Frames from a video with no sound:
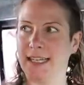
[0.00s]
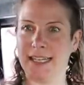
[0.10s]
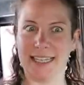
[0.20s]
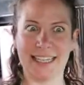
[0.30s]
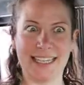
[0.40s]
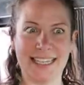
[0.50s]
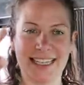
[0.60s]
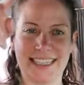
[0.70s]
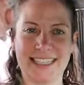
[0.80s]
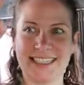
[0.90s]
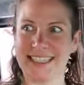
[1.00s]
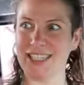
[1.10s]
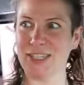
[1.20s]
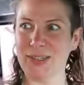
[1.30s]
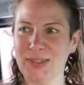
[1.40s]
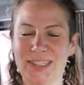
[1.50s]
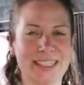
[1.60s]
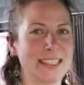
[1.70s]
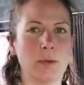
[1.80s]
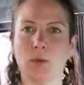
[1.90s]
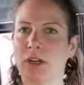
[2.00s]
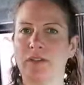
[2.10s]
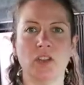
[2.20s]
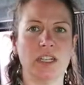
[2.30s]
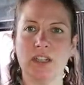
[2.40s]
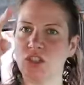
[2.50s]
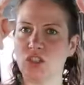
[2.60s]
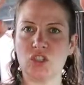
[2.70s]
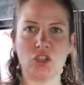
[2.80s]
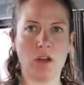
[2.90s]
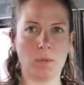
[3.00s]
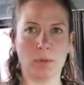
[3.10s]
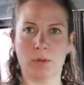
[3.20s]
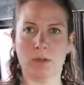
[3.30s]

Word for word: I did it! Did you? Don't worry if you didn't, just stop